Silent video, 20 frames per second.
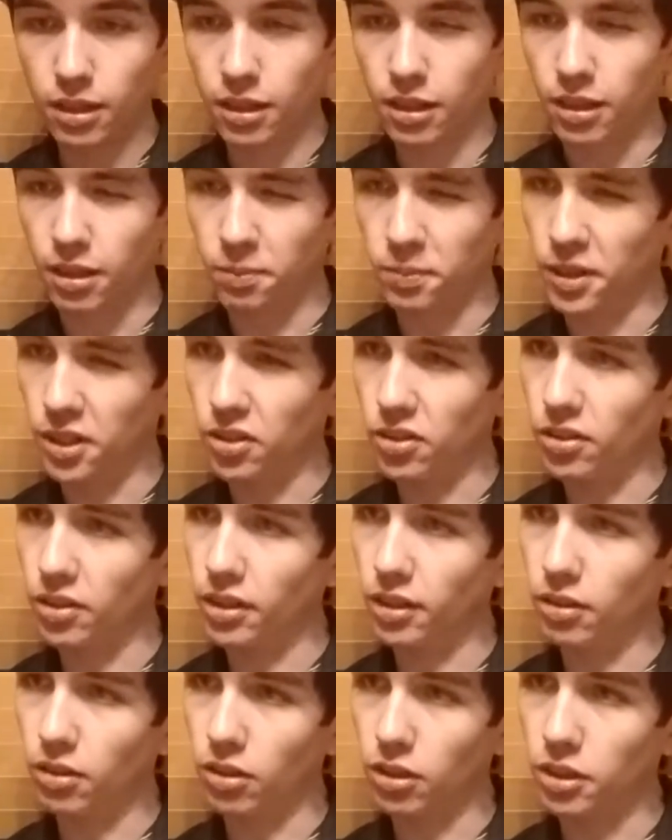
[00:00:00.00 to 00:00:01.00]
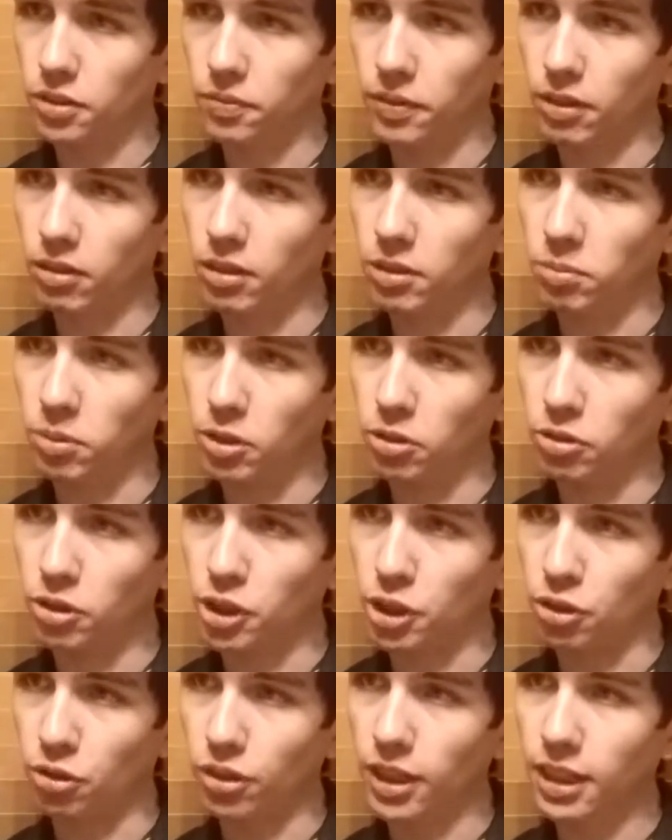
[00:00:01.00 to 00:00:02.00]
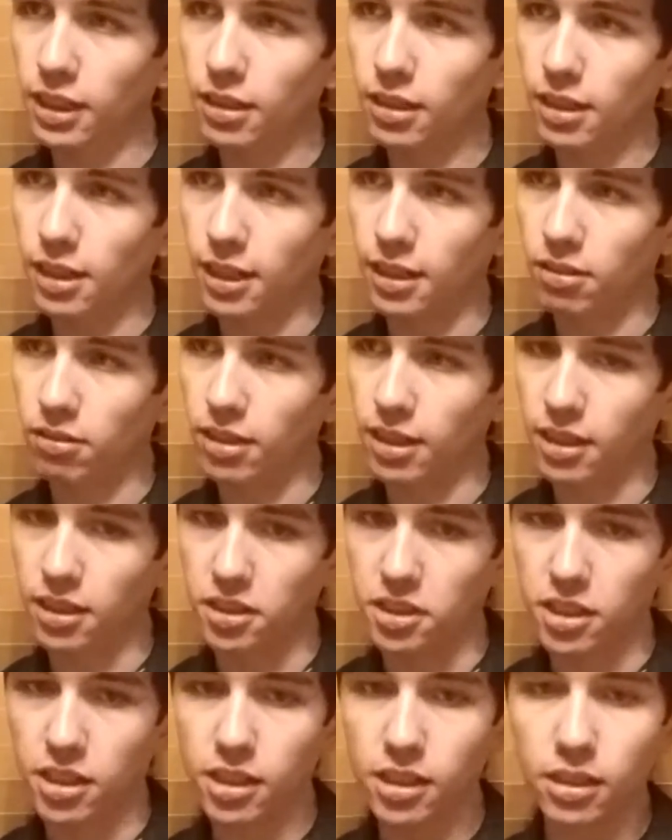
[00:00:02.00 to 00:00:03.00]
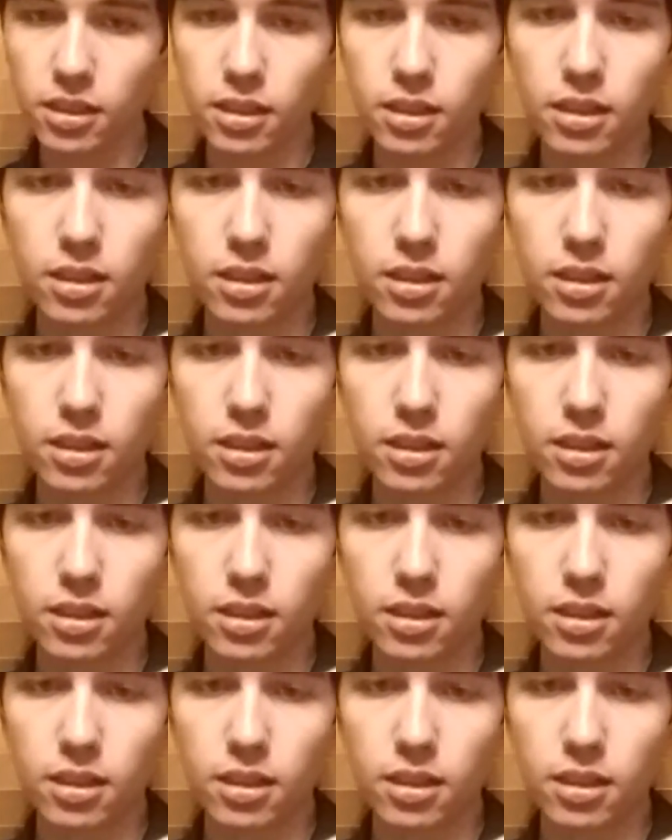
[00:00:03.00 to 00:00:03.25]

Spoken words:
Ball looks very bluish green, kind of like the sea.